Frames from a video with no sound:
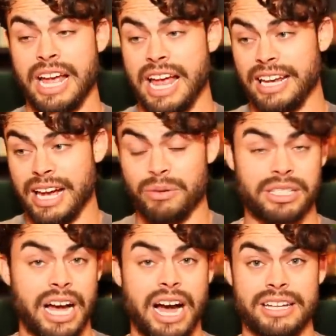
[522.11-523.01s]
hanging out
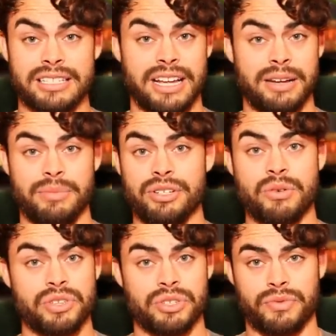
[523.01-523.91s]
with guys that had been
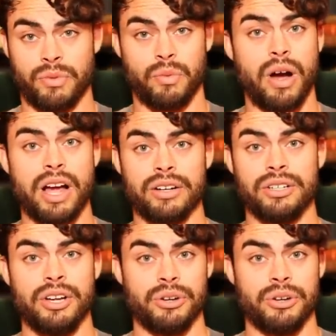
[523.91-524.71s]
doing this for a while,